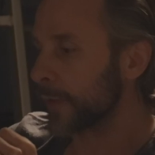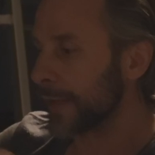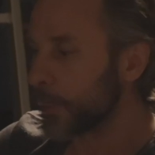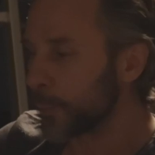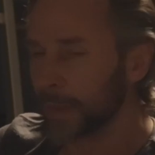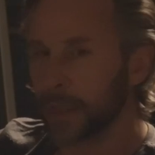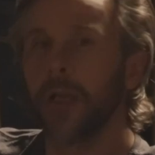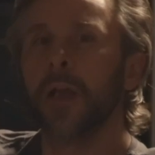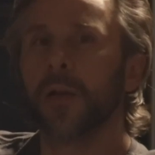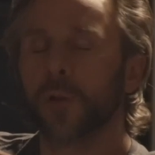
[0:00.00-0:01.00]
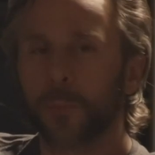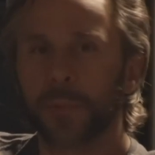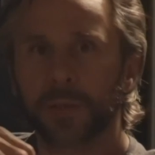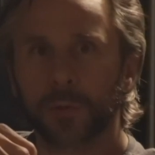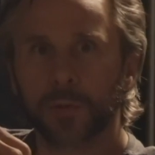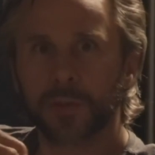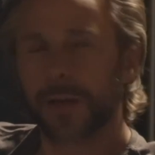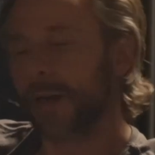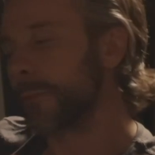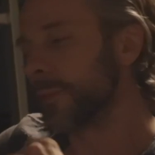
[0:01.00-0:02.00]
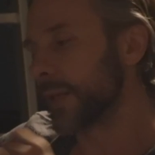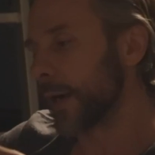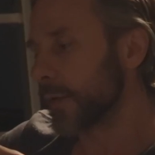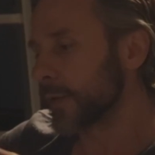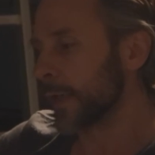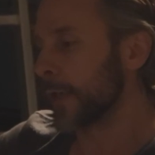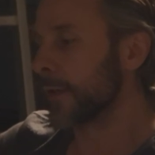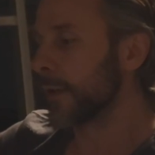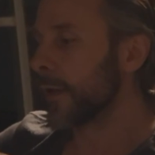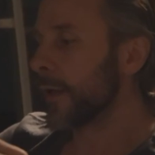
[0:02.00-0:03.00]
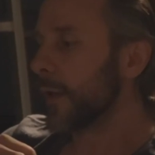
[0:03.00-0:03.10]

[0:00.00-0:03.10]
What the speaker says: to help me. Not because I'm doubting